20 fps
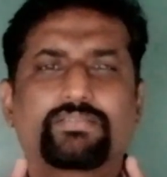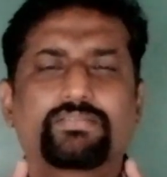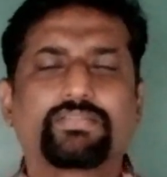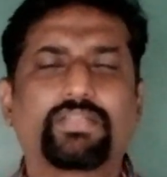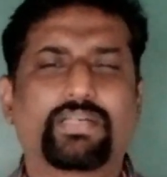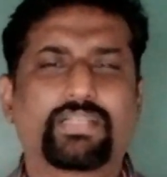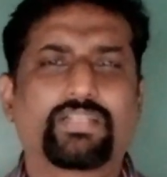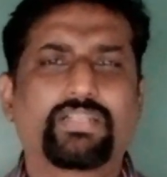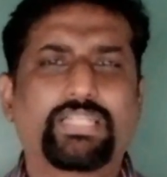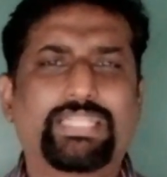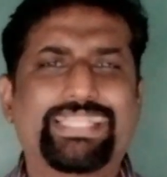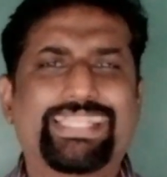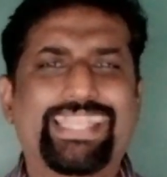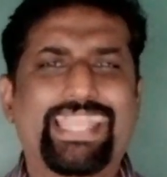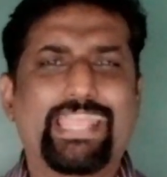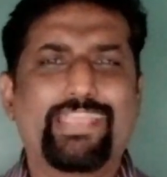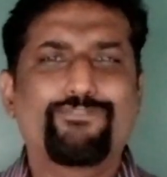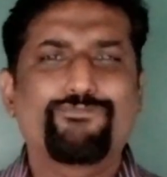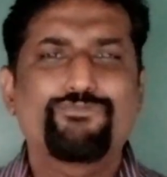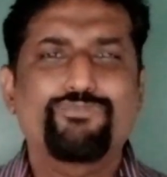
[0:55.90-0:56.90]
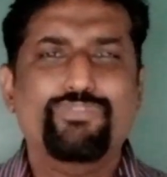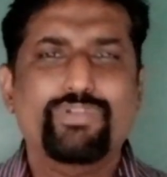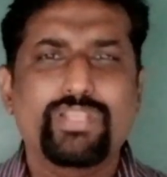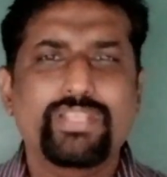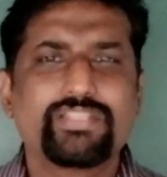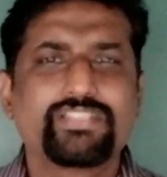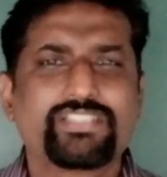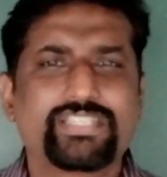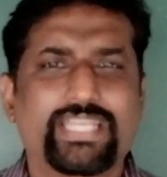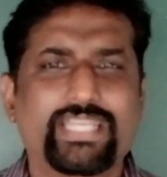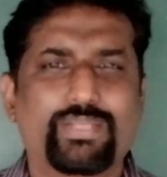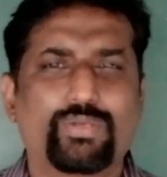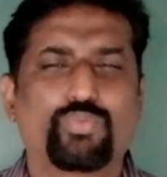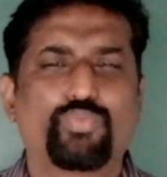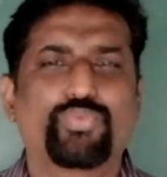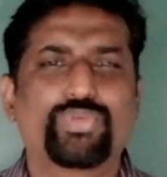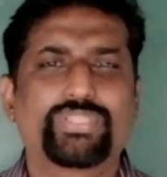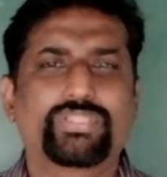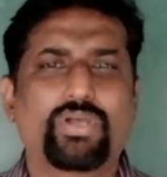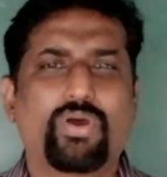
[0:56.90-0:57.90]
thoroughly every day
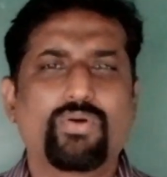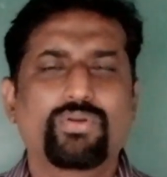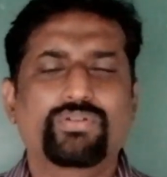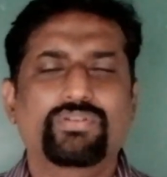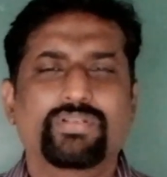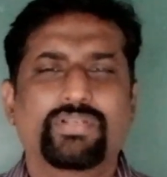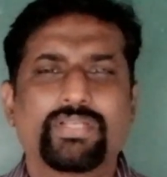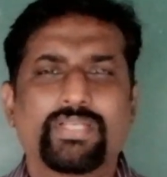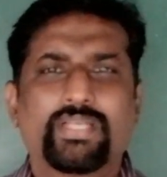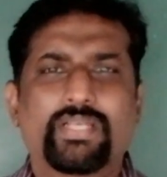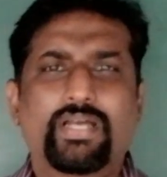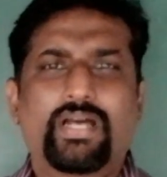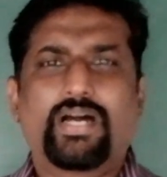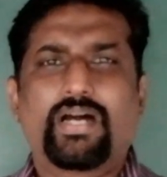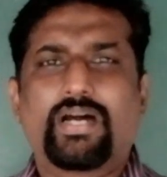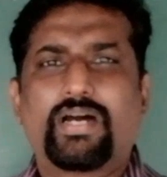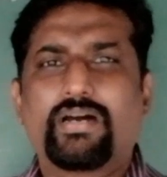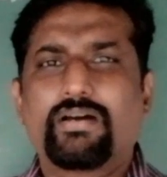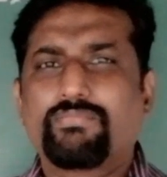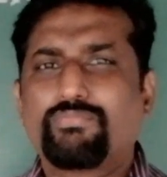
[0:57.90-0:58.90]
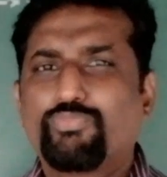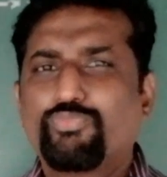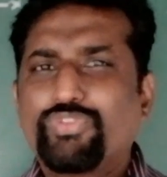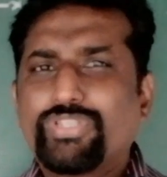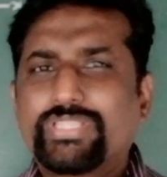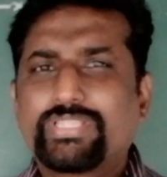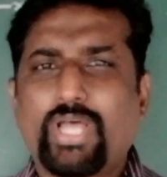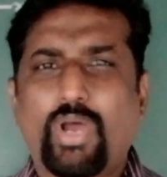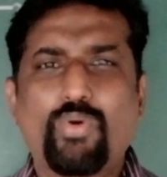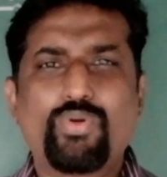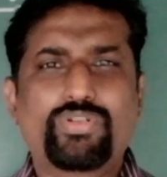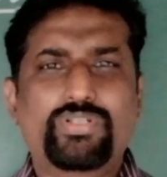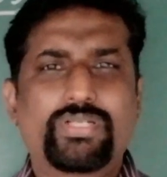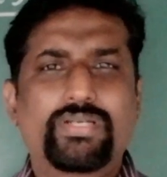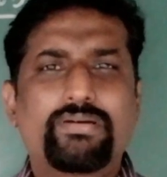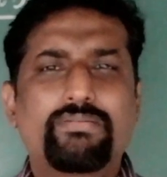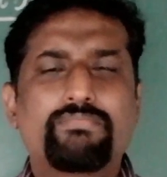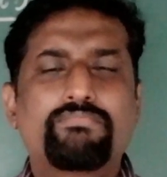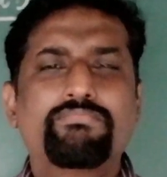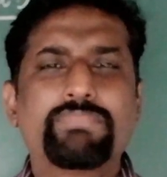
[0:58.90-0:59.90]
without uh, without
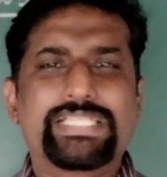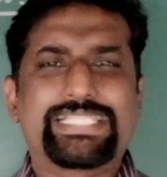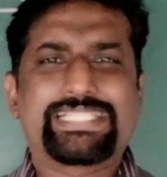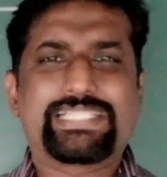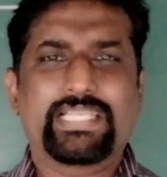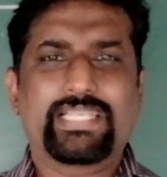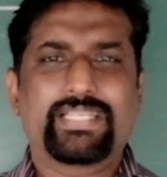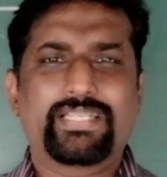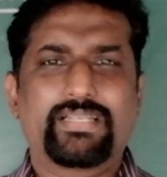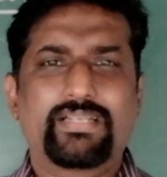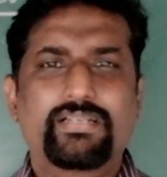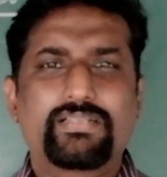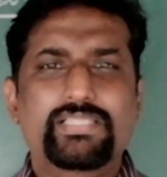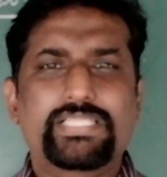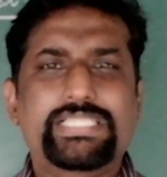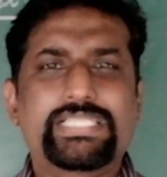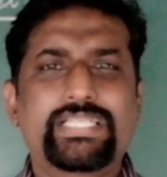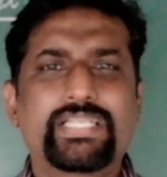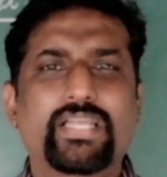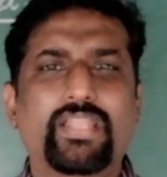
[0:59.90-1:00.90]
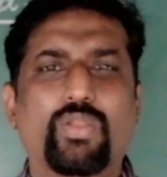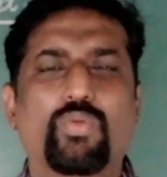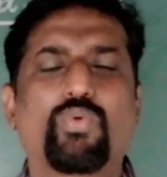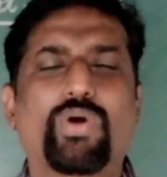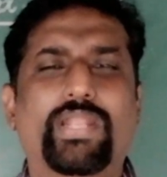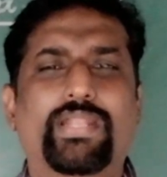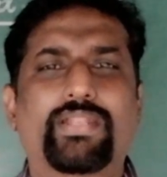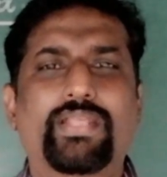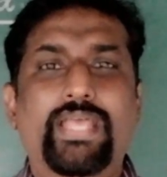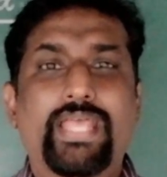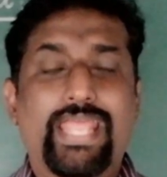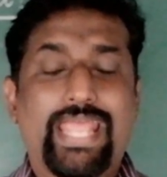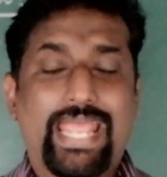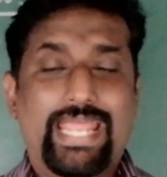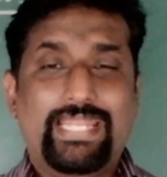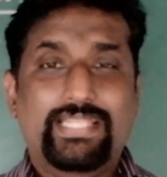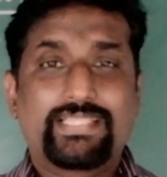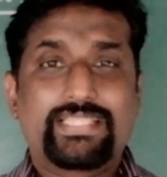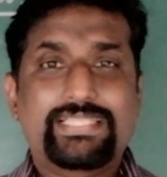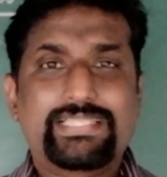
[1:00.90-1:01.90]
missing a single one
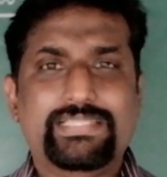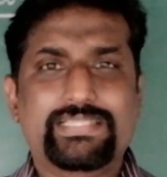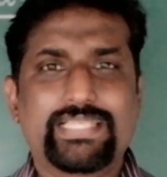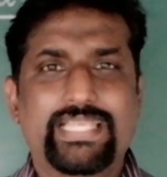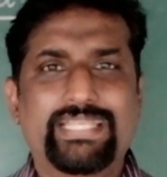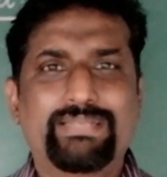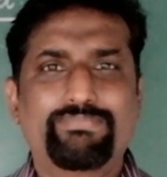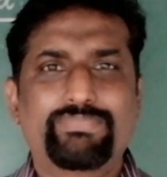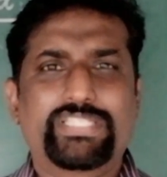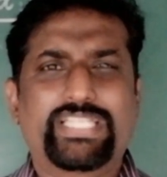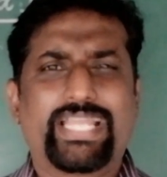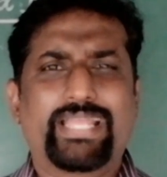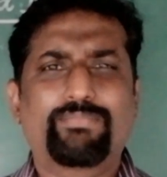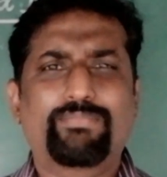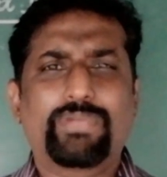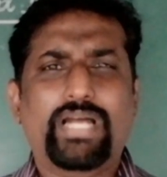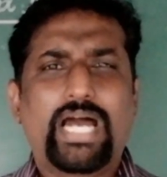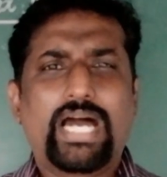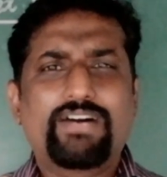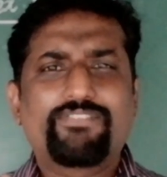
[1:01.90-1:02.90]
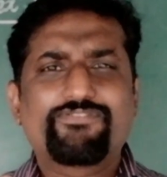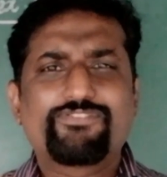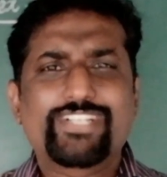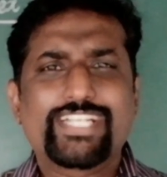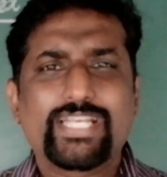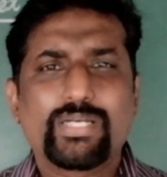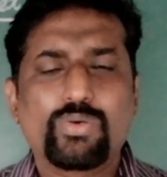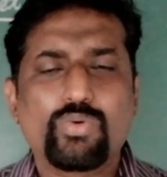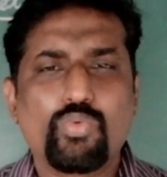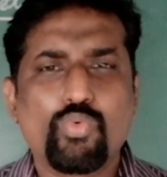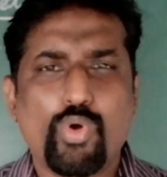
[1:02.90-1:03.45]
and at the same time after